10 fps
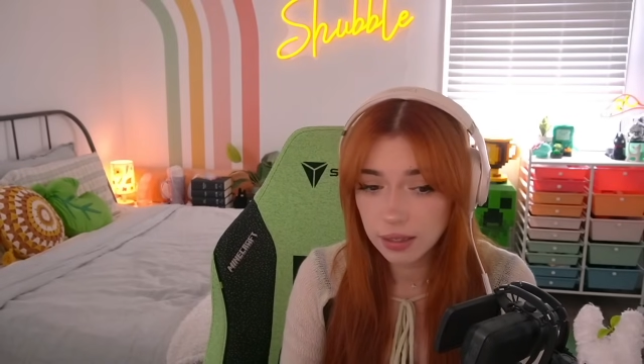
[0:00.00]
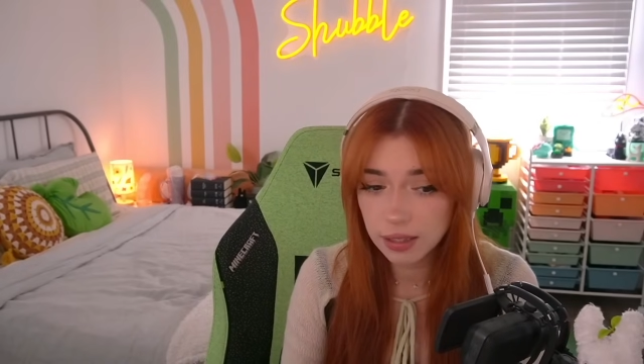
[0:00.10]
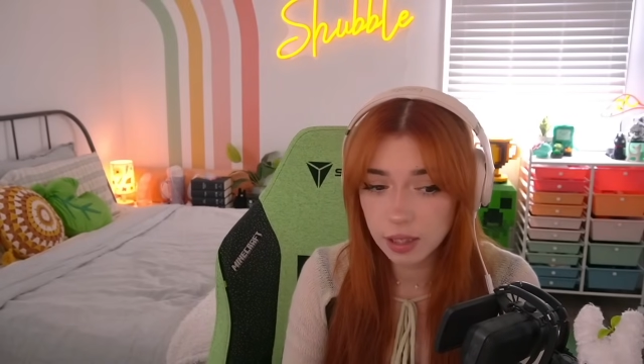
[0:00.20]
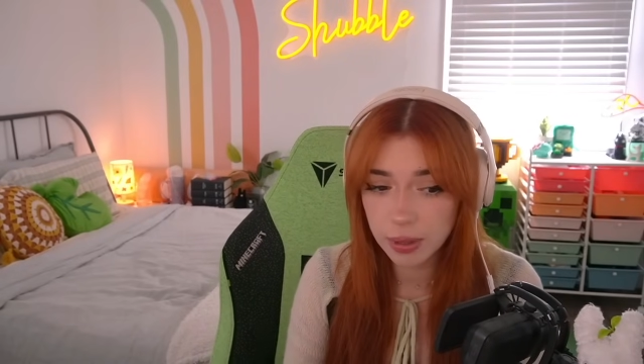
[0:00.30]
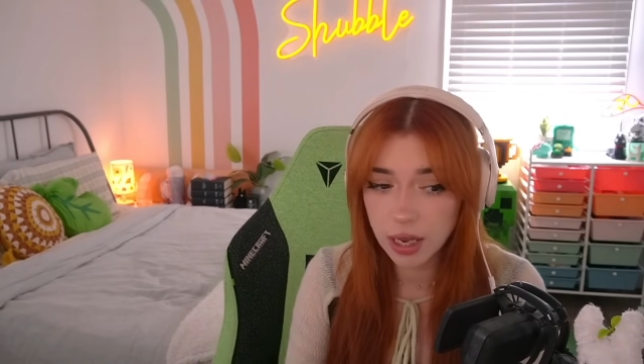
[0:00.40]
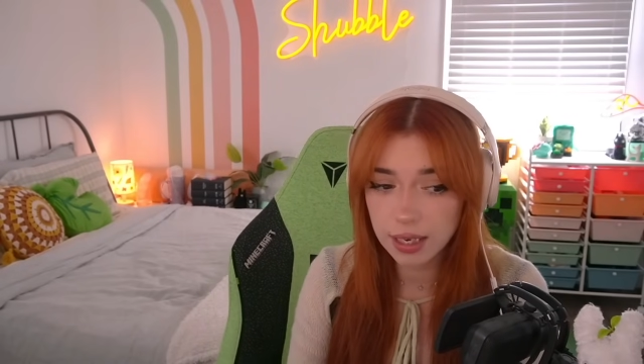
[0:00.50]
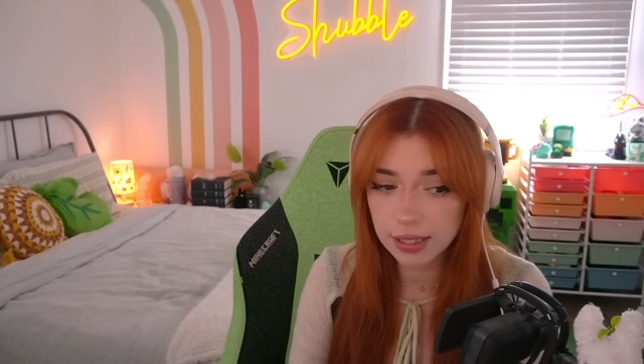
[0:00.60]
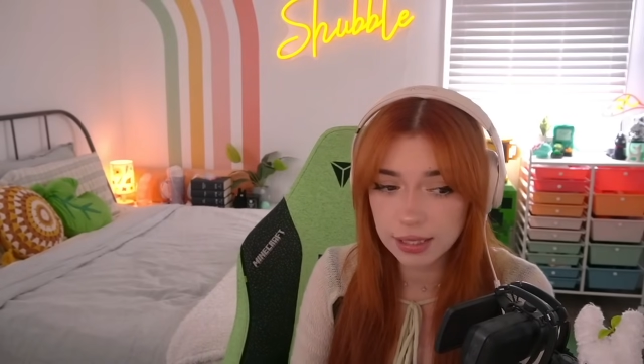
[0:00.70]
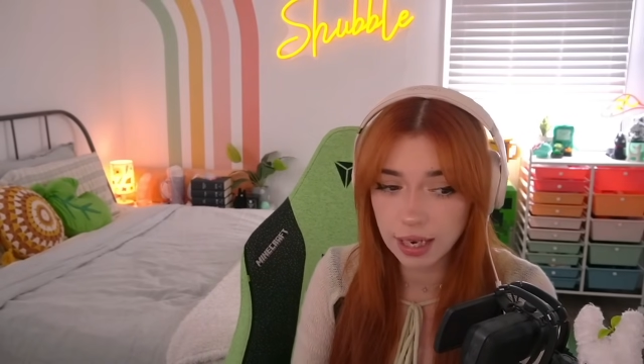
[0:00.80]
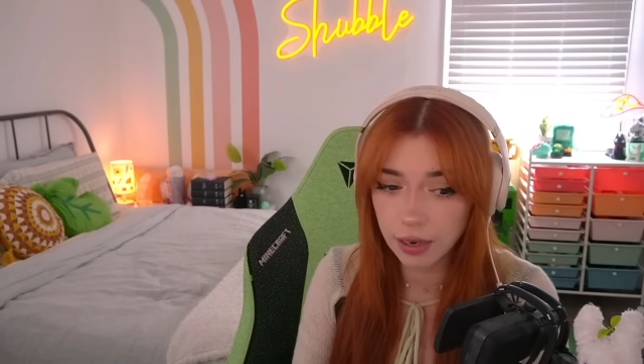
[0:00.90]
to be
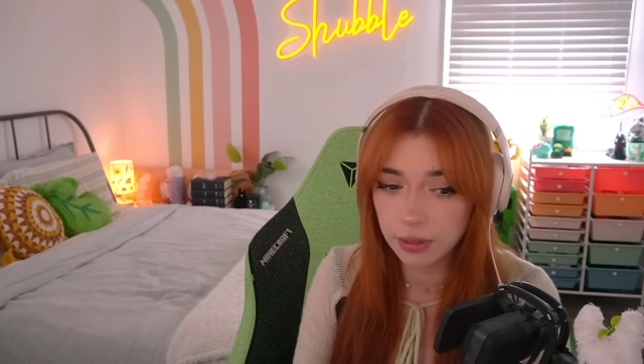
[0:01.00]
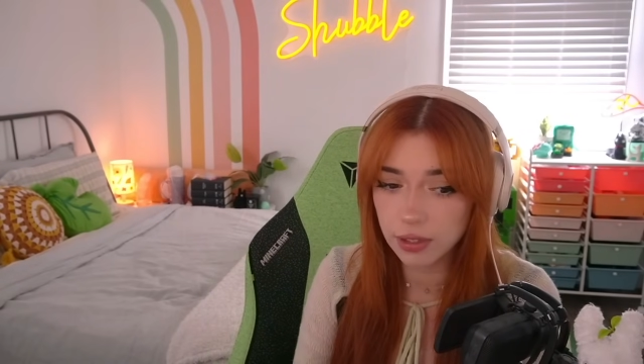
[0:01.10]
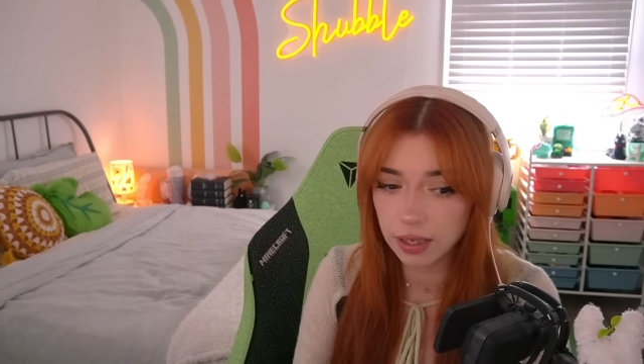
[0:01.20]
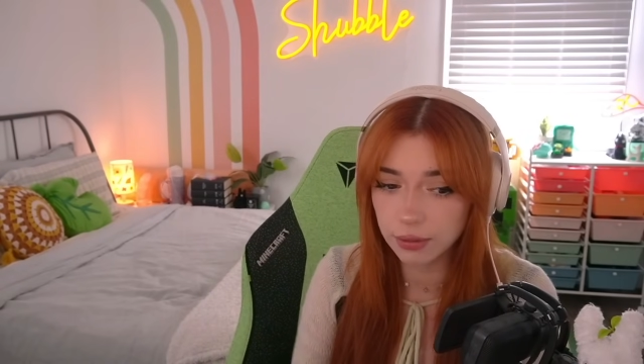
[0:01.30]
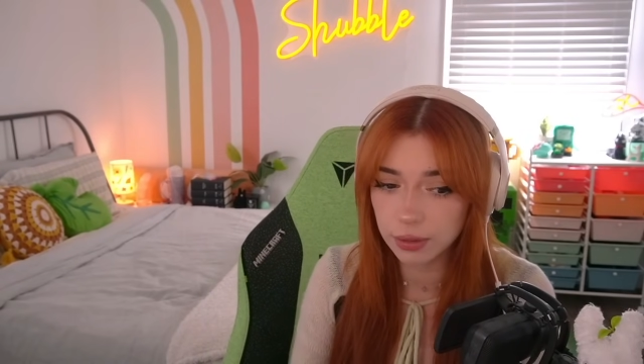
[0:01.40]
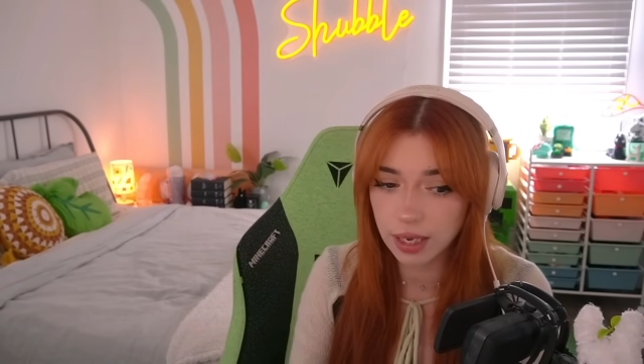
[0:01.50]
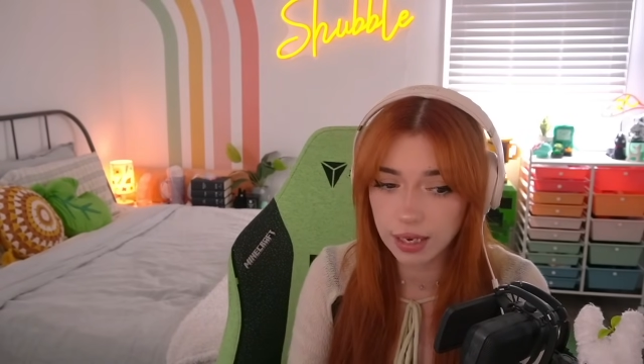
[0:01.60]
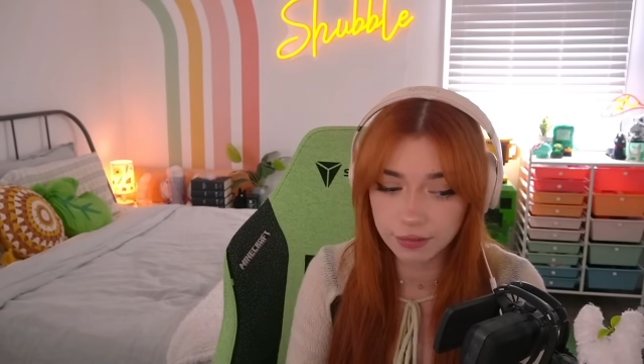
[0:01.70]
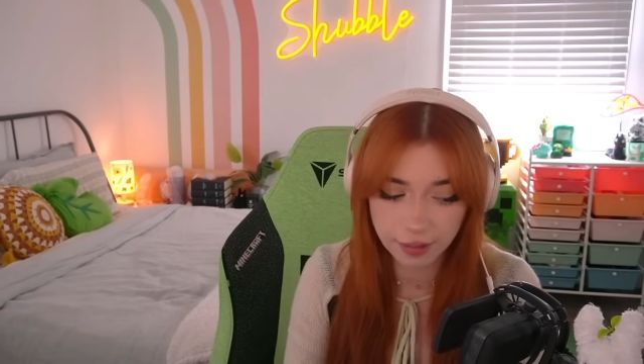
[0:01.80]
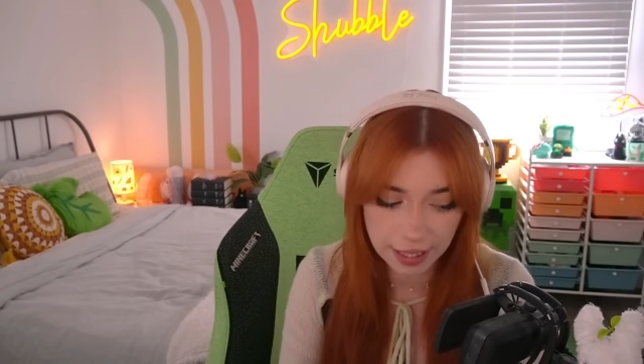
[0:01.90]
honest. I always thought it was kind
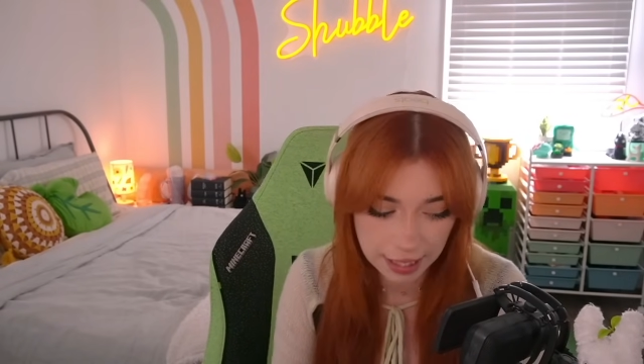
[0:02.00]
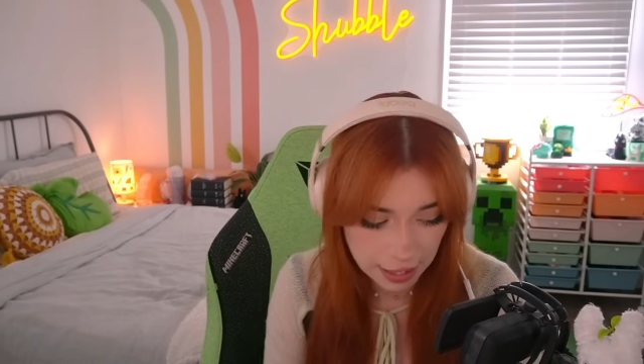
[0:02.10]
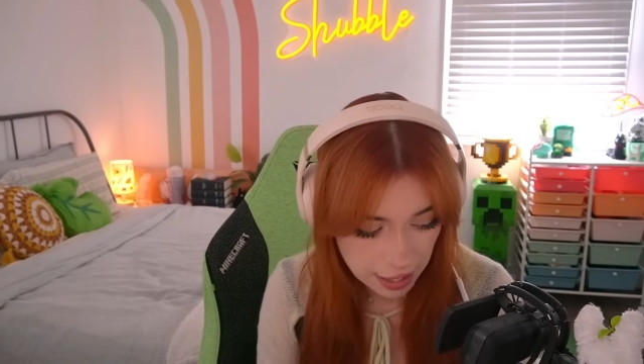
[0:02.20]
of funny.